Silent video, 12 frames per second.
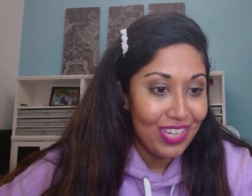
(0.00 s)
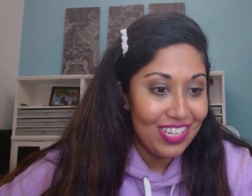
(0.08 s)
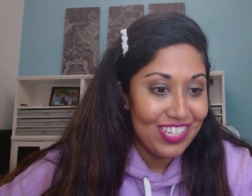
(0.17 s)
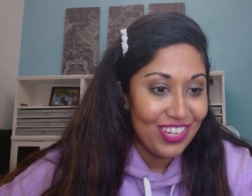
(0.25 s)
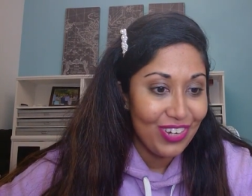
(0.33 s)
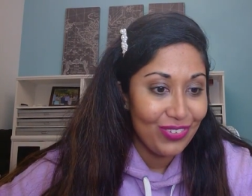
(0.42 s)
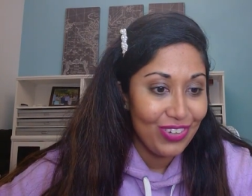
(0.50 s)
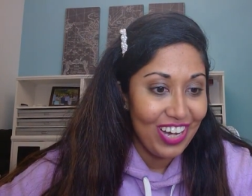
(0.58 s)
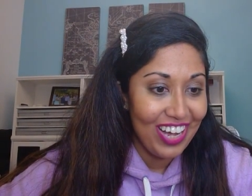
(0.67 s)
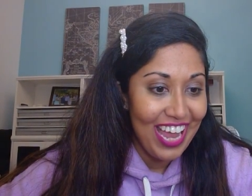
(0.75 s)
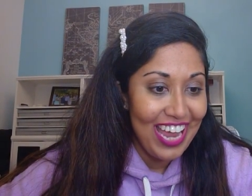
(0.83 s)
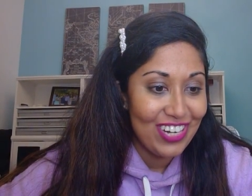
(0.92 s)
So
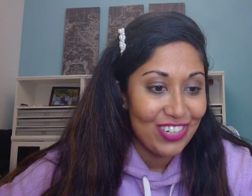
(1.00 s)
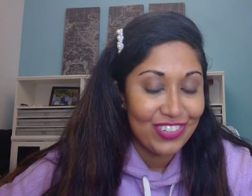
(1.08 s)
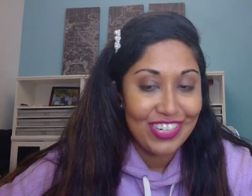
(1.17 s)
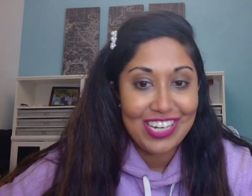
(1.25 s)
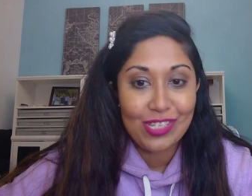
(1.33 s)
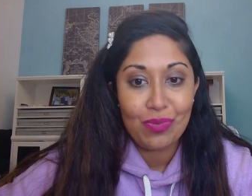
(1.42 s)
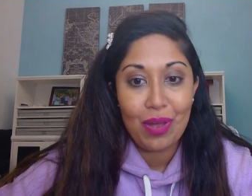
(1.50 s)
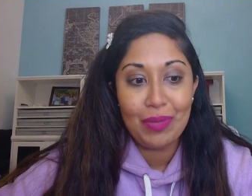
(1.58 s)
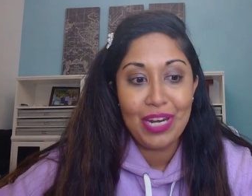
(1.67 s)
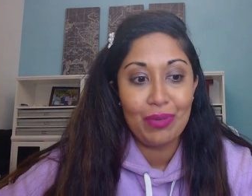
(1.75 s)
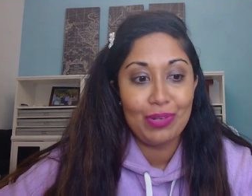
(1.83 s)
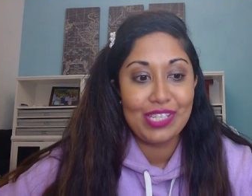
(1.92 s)
uh, hey Chris,
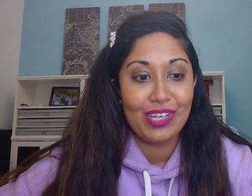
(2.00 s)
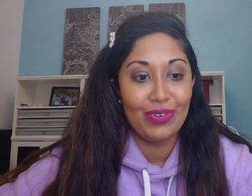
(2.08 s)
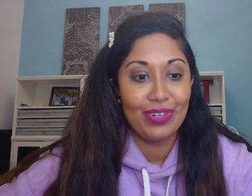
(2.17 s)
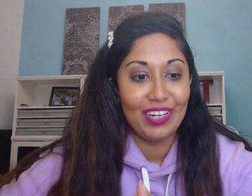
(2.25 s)
Robinette, what's going